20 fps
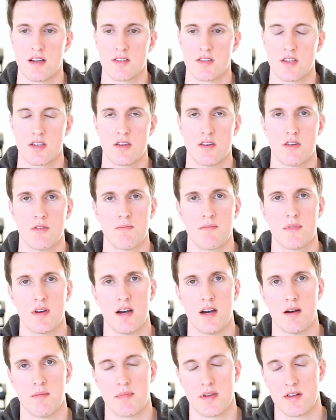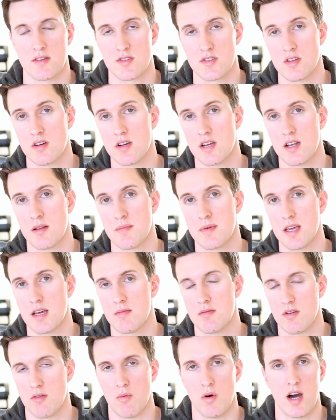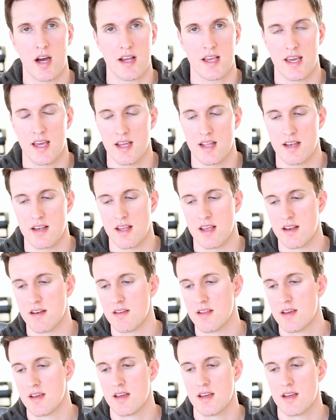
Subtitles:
to you, but you're still going to be able to walk in, and